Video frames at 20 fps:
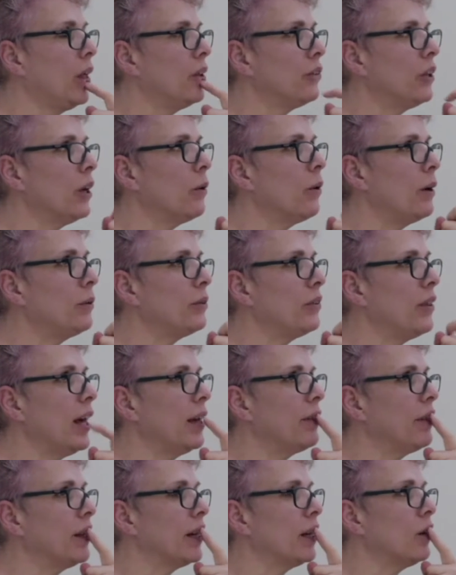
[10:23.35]
So I was there
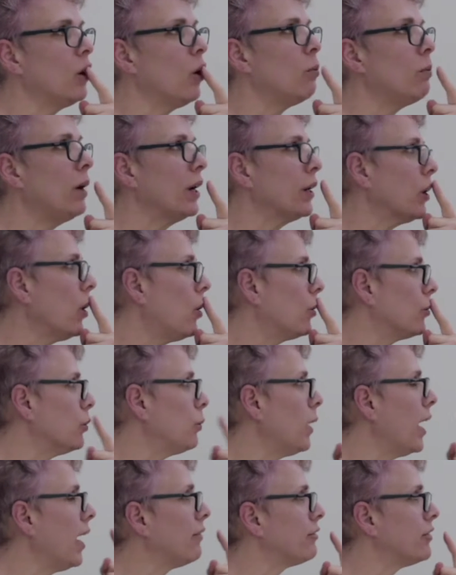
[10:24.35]
thinking, oh my God,
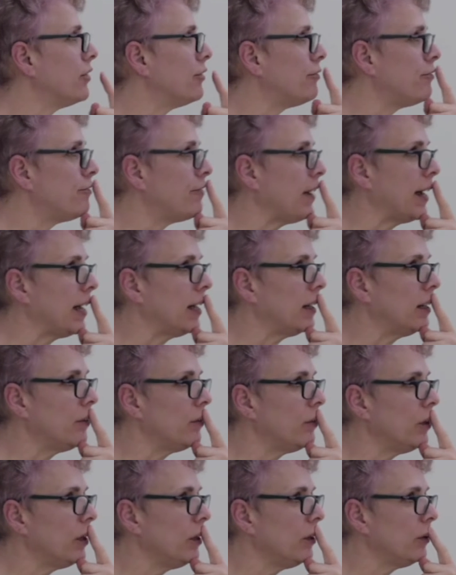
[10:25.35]
do I have to fail at
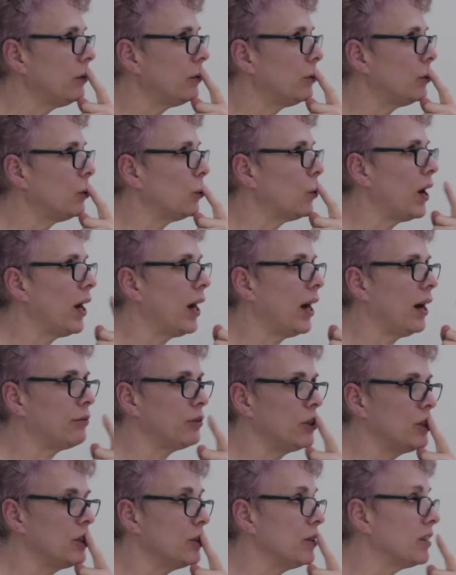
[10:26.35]
this? Do I have
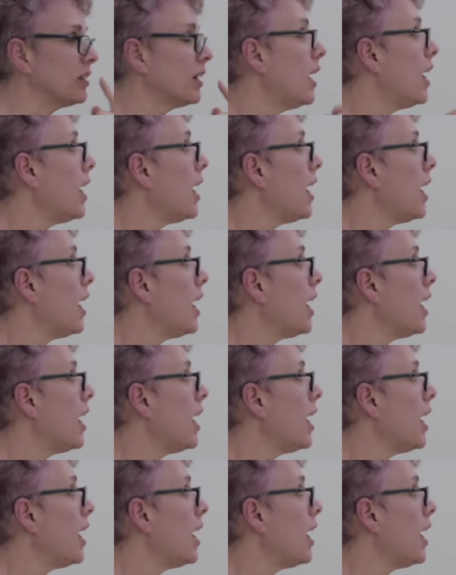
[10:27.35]
to do this?